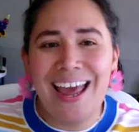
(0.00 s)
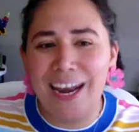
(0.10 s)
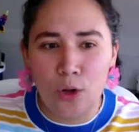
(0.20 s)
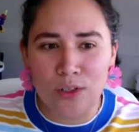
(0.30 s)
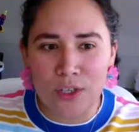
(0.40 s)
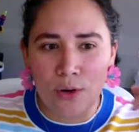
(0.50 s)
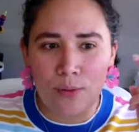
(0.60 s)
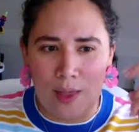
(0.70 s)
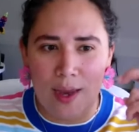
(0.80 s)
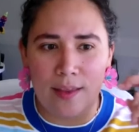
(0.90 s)
And I also
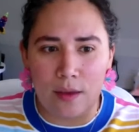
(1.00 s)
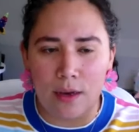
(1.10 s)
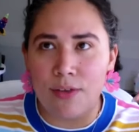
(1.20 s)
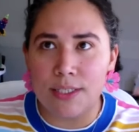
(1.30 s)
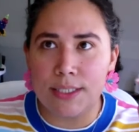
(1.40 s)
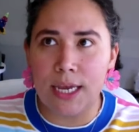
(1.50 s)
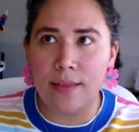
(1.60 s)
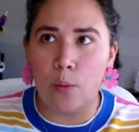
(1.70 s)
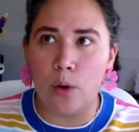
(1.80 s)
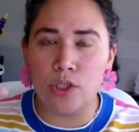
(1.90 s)
don't like even saying
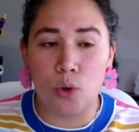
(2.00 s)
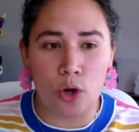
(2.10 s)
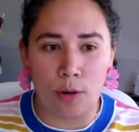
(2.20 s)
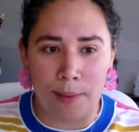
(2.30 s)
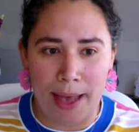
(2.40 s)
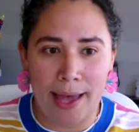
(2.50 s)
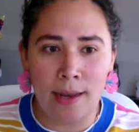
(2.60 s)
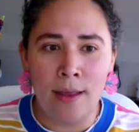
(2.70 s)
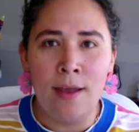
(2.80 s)
the words good or bad,